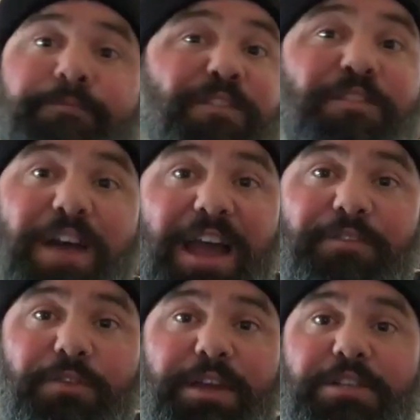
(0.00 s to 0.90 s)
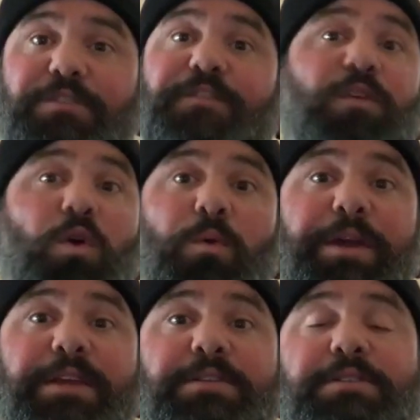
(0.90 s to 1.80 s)
5 weeks, 4
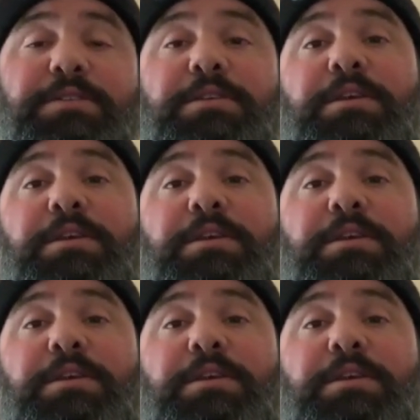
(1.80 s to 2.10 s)
weeks.